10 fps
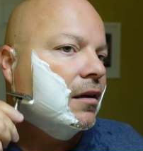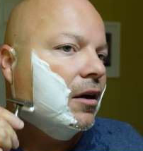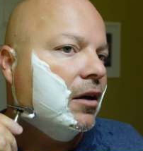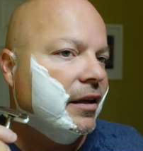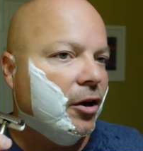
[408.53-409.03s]

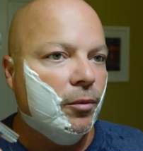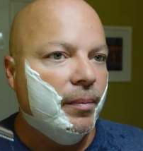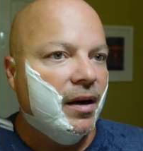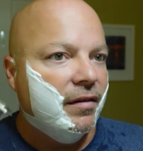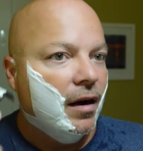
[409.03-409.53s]
Uh, the old
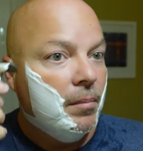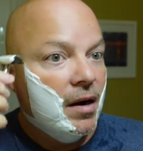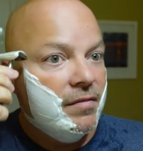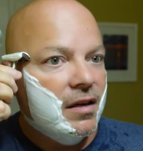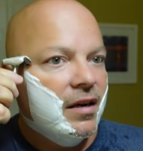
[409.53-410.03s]

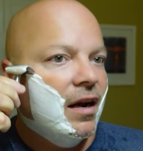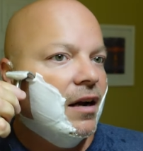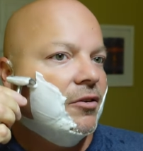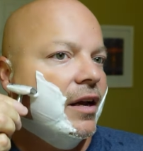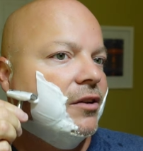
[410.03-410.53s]
above the
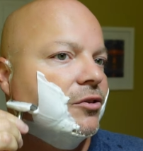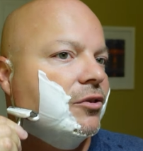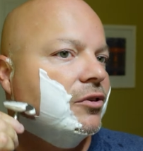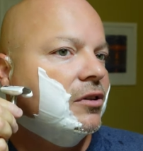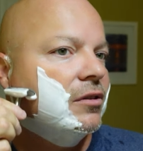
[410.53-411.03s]
tie
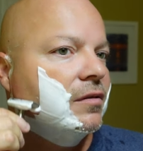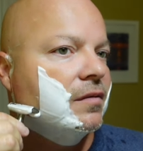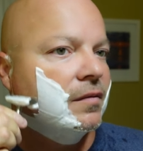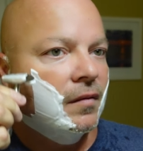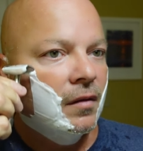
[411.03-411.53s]
razors
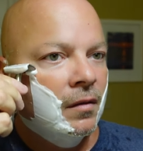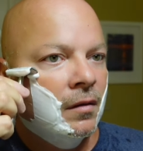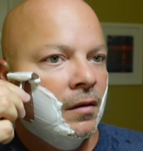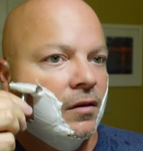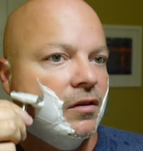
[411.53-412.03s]

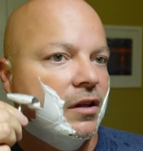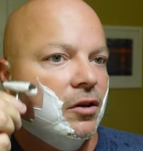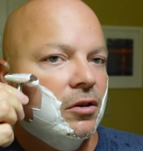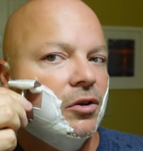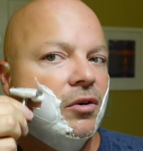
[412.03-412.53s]

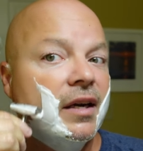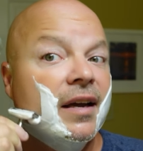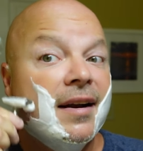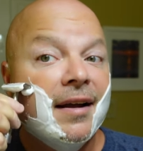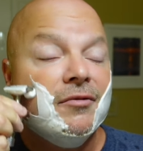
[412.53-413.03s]
still doing
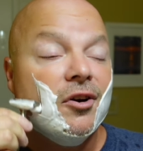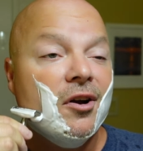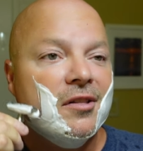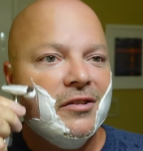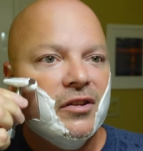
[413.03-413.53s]
it after
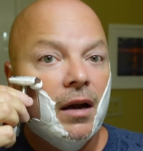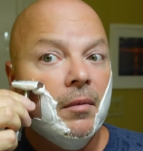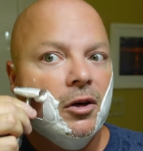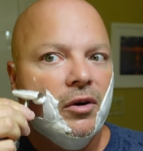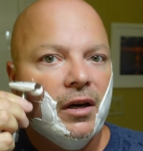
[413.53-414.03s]
all this time
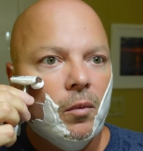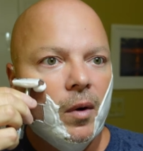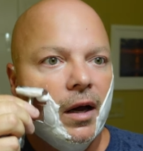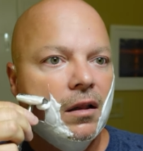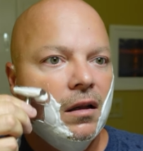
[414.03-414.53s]
and doing it
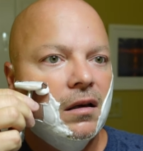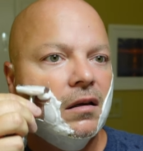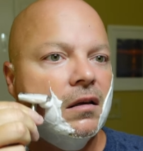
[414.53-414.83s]
well.